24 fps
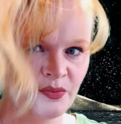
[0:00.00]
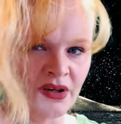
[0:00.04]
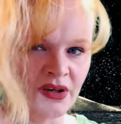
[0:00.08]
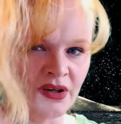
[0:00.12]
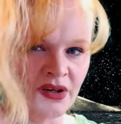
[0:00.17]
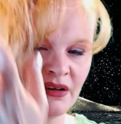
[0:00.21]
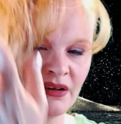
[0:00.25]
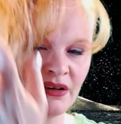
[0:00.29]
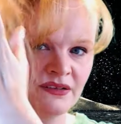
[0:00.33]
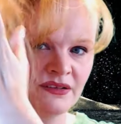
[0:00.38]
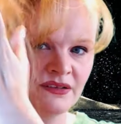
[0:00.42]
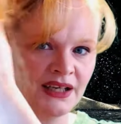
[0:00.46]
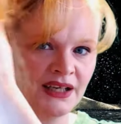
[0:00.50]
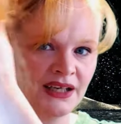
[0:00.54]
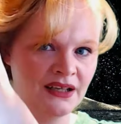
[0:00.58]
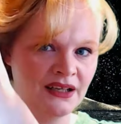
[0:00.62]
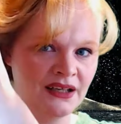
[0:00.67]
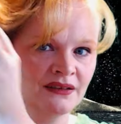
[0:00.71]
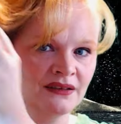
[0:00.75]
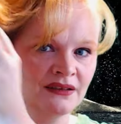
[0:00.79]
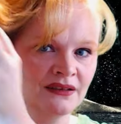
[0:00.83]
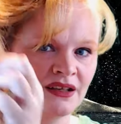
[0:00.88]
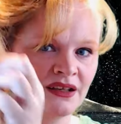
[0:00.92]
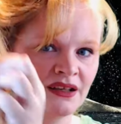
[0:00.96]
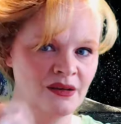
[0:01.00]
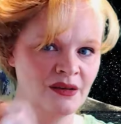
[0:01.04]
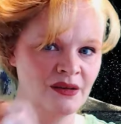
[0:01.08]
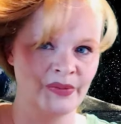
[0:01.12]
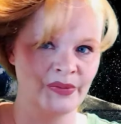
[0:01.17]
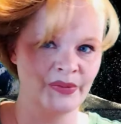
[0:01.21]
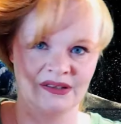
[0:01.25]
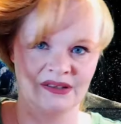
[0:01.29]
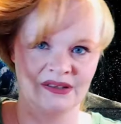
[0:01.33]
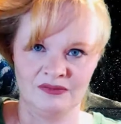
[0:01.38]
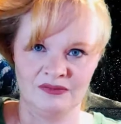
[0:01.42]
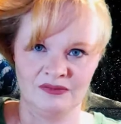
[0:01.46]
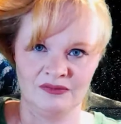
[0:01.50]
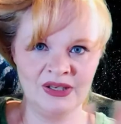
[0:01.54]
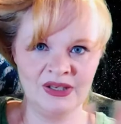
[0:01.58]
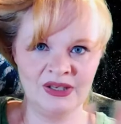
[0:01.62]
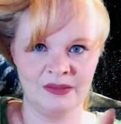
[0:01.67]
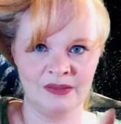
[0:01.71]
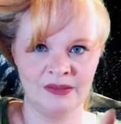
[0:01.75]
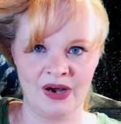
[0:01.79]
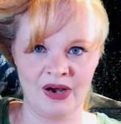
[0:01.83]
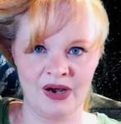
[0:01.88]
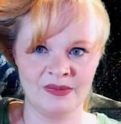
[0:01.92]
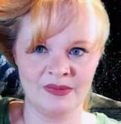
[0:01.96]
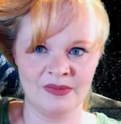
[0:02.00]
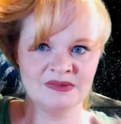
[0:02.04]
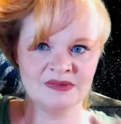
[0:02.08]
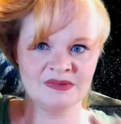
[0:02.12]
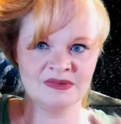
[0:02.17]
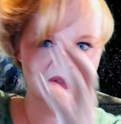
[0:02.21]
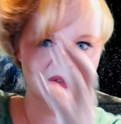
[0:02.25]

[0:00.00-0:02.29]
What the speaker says: curly, but we had problems with